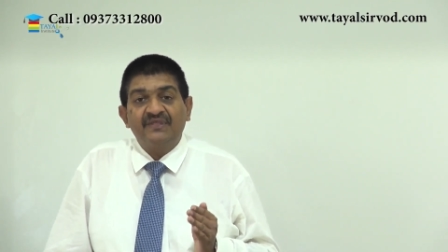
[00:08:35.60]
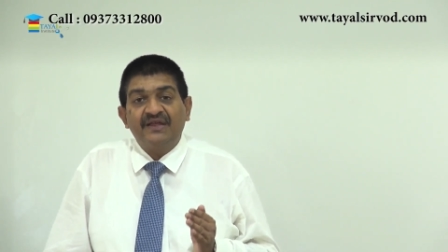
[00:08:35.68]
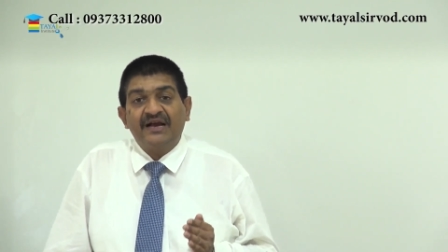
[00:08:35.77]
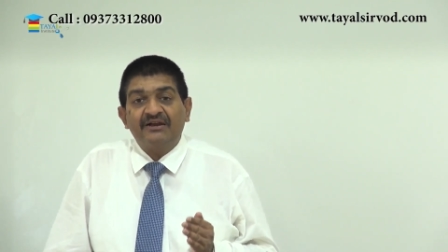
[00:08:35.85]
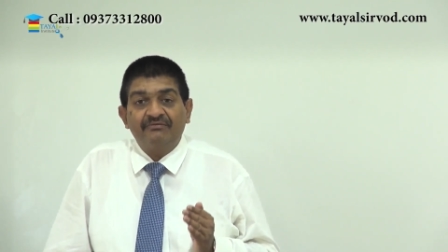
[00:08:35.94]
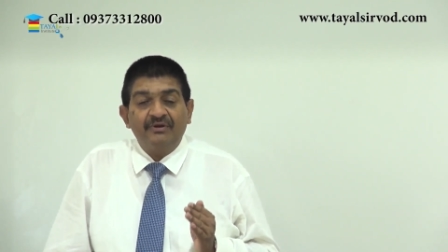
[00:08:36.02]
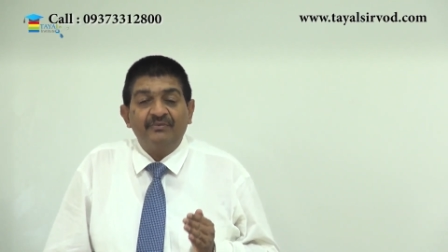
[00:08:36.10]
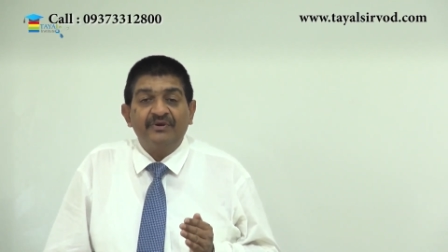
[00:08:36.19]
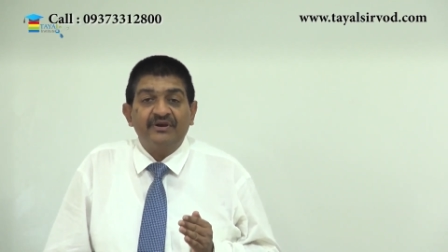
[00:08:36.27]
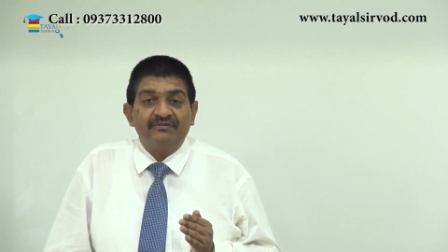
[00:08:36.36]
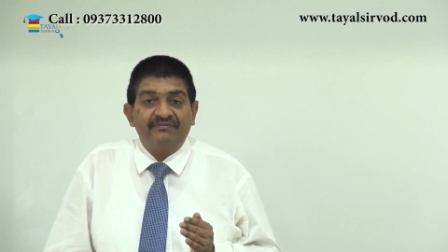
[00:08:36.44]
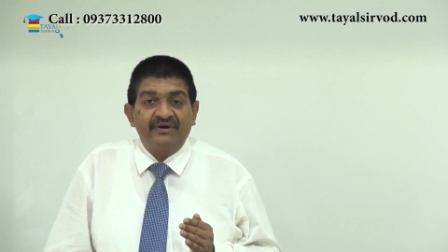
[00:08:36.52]
that will
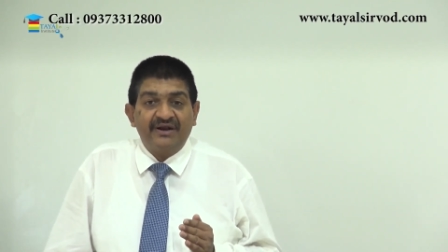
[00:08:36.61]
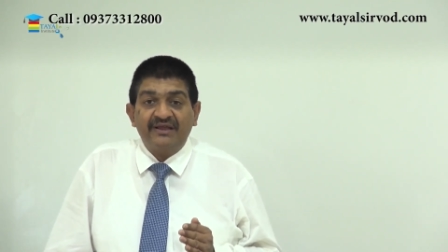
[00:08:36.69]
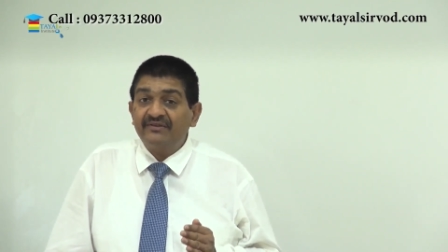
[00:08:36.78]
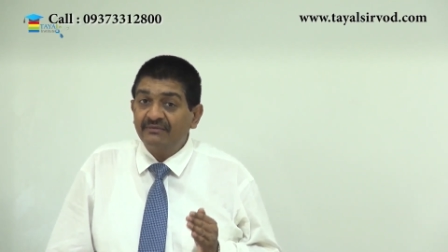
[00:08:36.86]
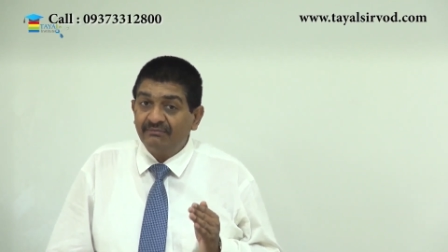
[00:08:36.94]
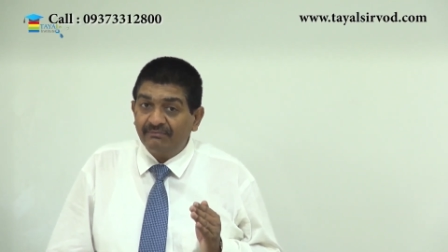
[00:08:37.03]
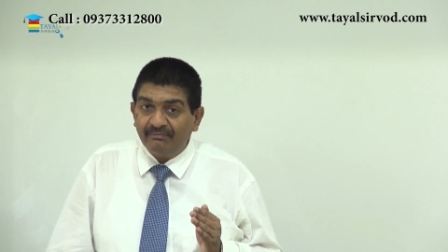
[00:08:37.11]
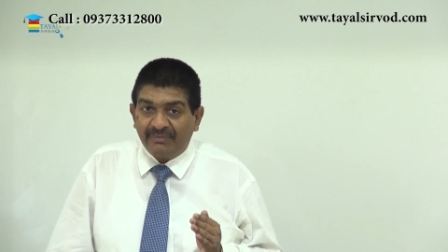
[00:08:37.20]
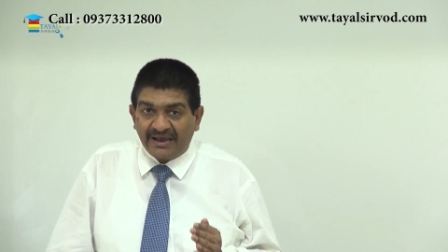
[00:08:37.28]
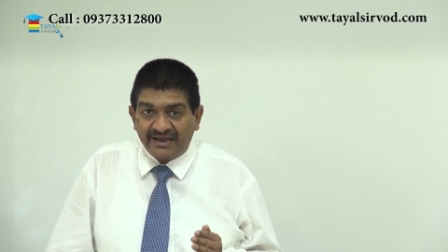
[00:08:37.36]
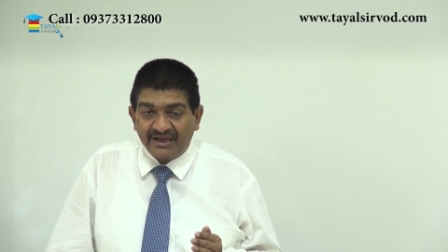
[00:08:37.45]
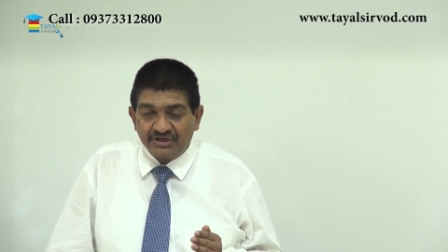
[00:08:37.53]
be referred as
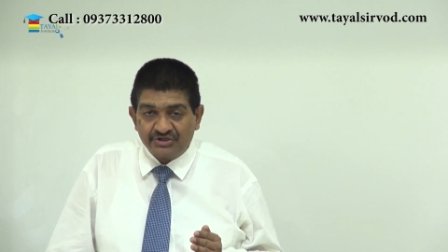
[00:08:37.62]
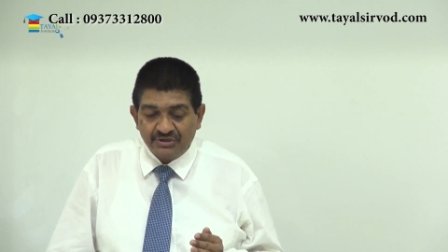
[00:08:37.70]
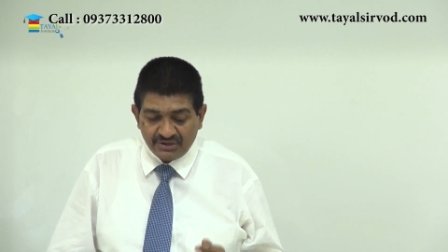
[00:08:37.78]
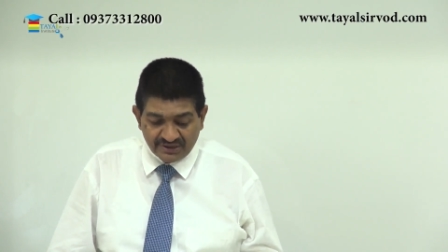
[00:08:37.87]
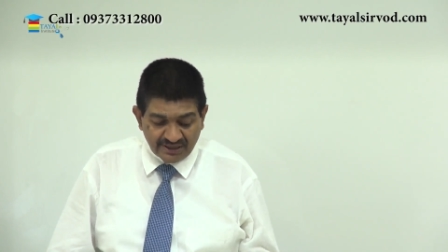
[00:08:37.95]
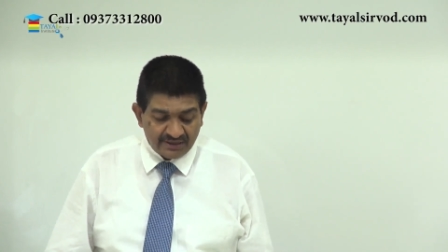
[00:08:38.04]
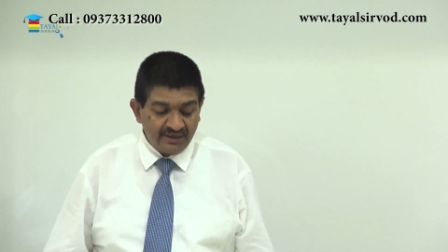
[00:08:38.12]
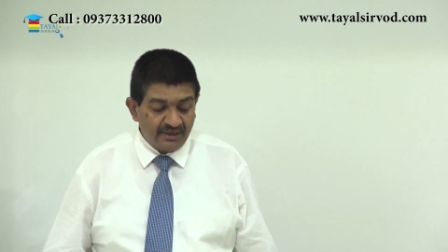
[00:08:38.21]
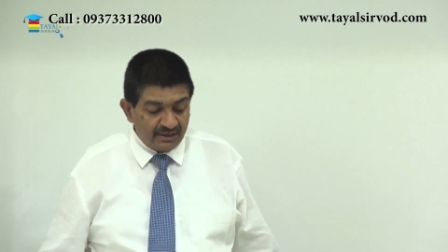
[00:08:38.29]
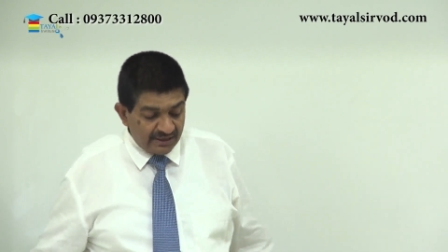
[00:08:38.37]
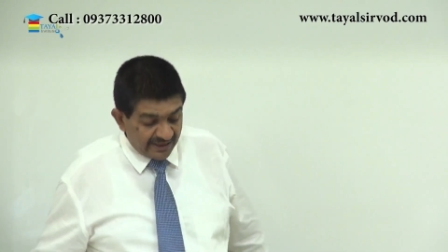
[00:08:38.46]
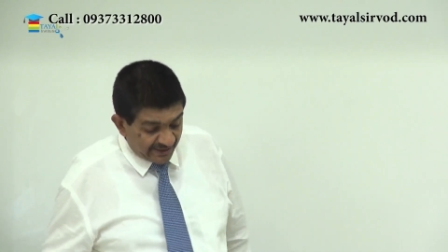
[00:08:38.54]
baggage right
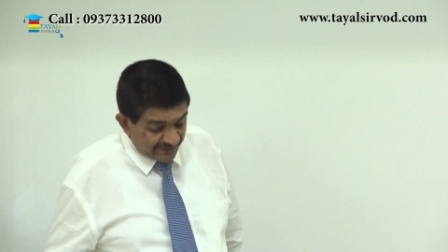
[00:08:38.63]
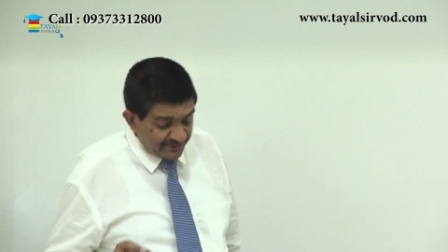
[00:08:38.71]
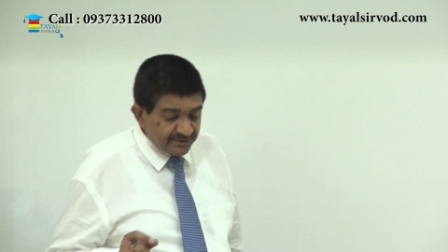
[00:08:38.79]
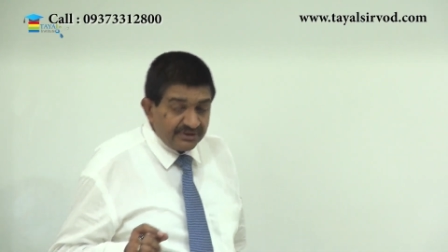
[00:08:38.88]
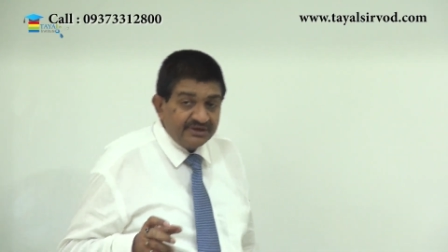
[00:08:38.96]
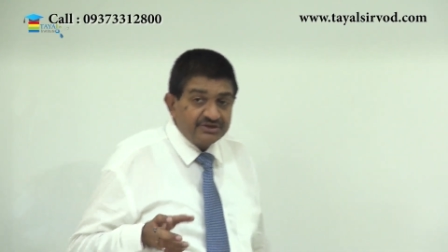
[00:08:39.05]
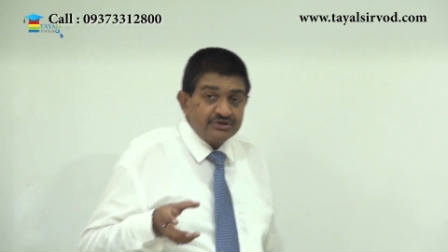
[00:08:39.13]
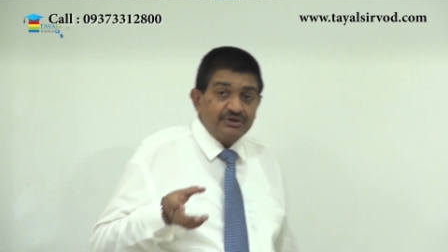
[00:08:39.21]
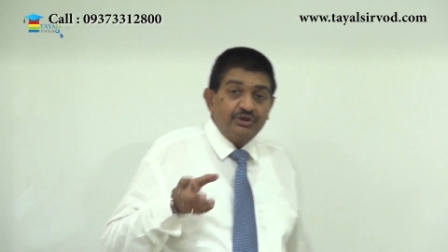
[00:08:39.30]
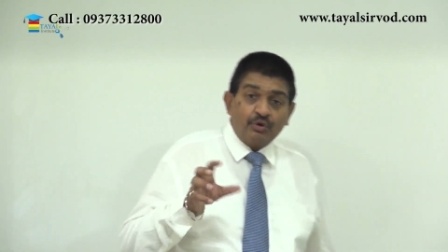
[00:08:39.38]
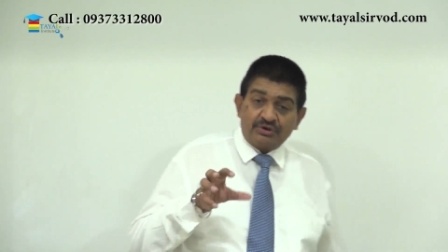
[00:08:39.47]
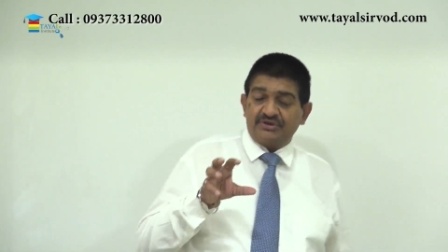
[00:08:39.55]
and it is
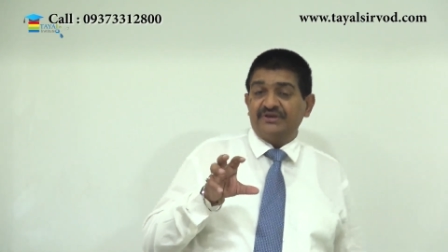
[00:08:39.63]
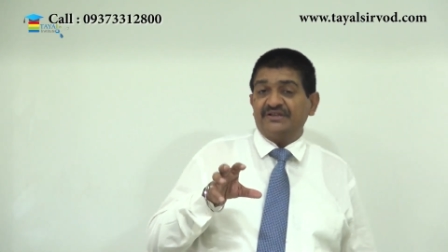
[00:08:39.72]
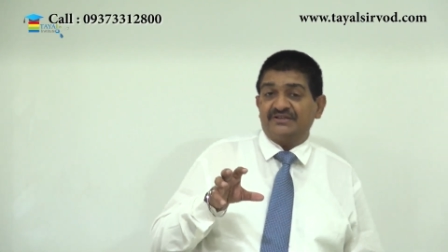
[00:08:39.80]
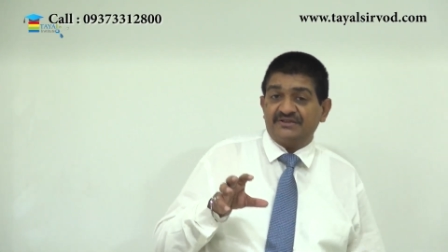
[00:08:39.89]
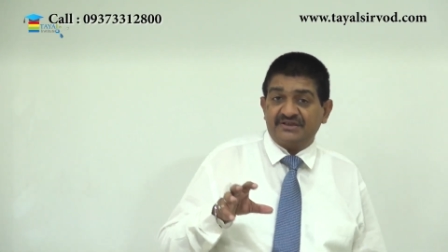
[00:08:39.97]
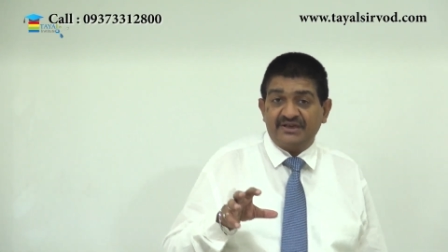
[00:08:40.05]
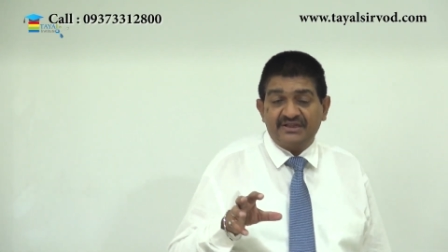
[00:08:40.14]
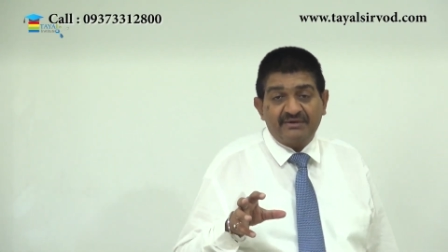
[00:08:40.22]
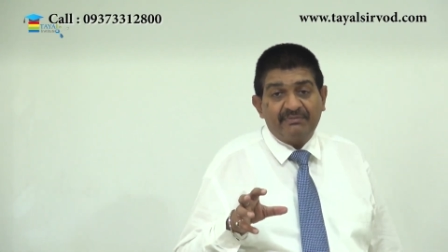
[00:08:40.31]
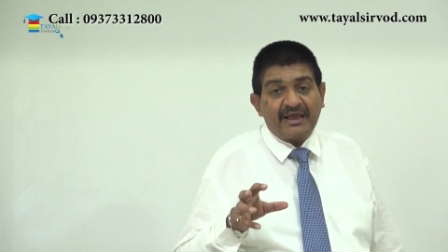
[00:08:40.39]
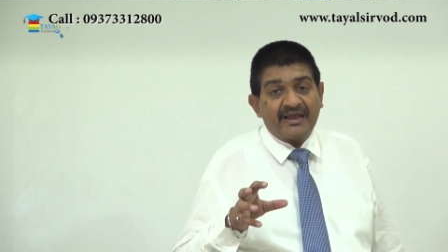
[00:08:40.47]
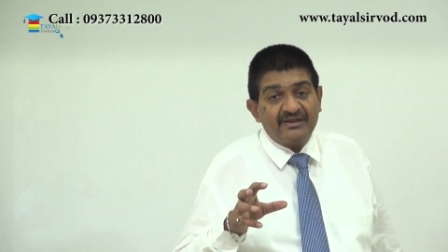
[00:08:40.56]
not necessary
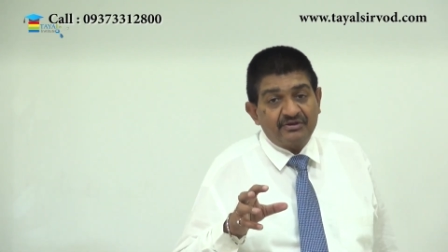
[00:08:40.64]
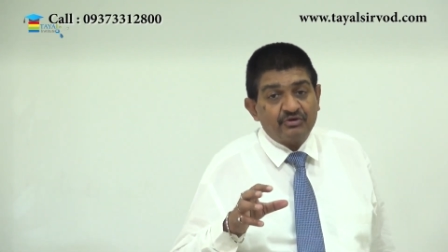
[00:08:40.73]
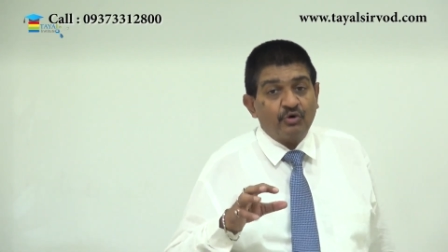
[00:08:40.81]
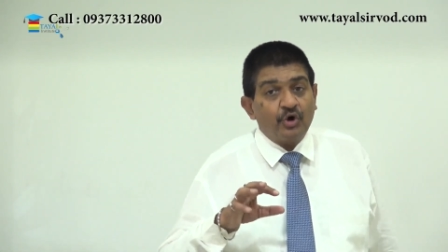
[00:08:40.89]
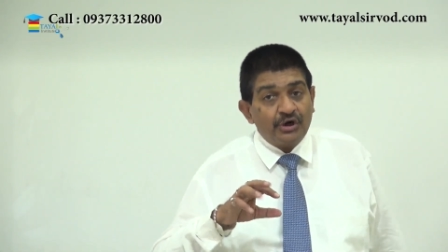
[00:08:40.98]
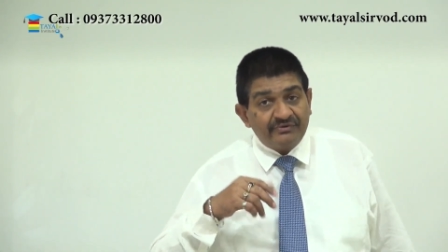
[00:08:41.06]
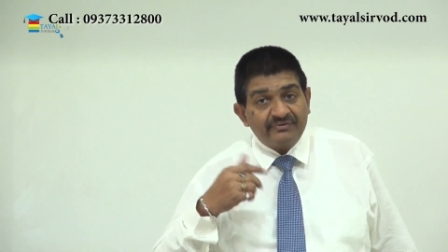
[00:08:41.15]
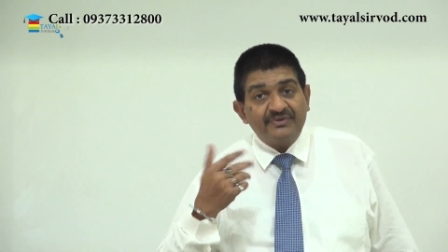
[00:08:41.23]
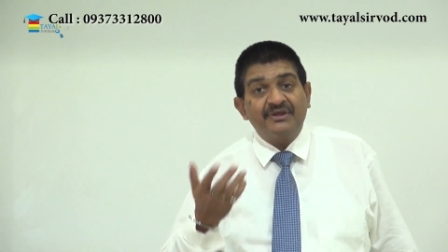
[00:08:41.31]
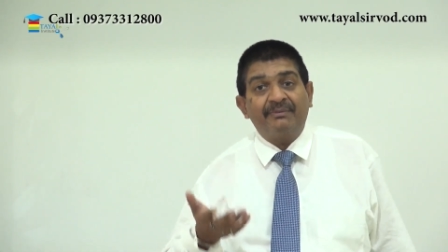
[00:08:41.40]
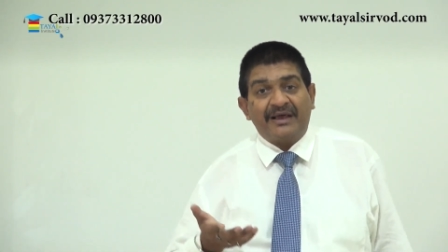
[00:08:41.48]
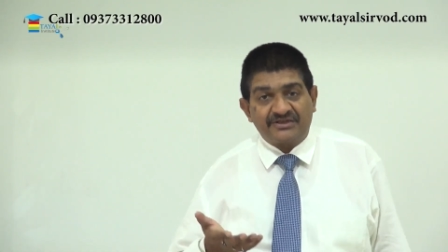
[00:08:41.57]
that baggage is always
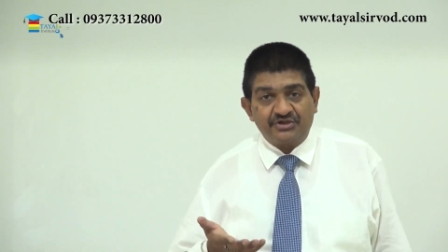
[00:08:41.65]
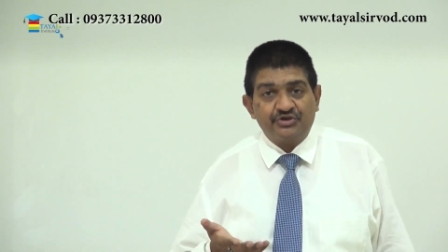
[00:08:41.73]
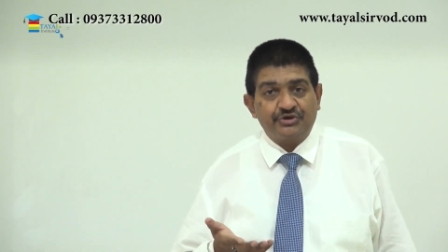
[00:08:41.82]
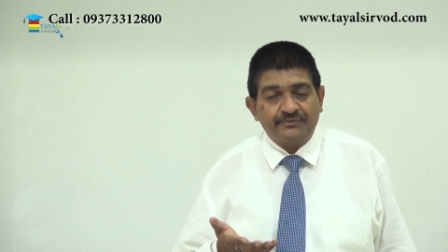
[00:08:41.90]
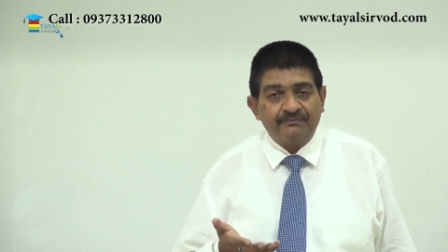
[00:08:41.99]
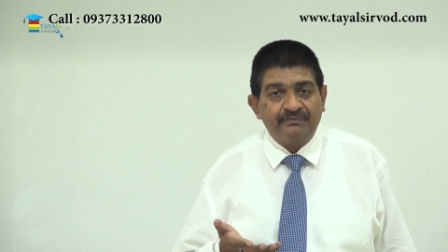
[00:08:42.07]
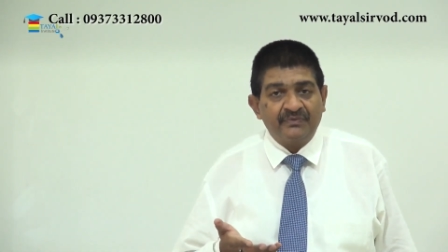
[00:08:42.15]
with the passenger